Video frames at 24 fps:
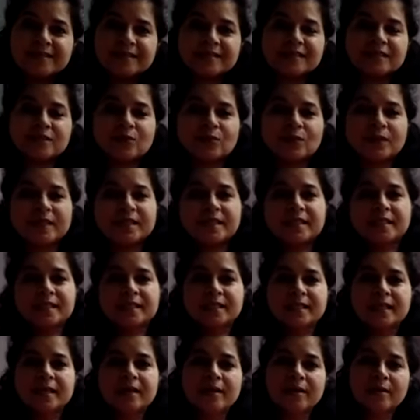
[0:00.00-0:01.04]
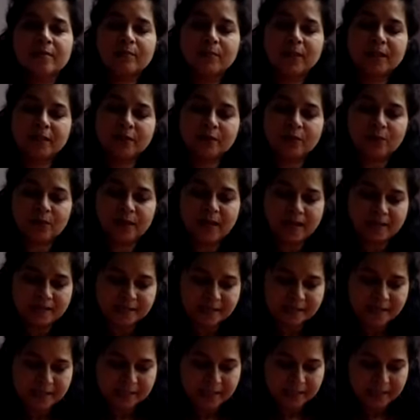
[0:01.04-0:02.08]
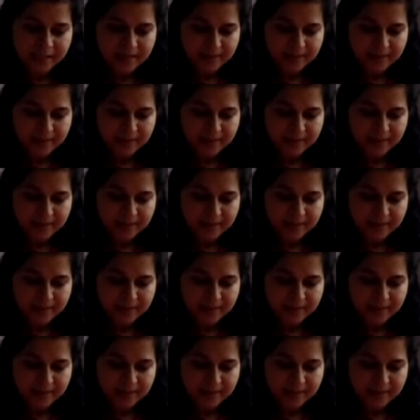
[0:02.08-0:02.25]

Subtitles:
So this is Baddhakonasan.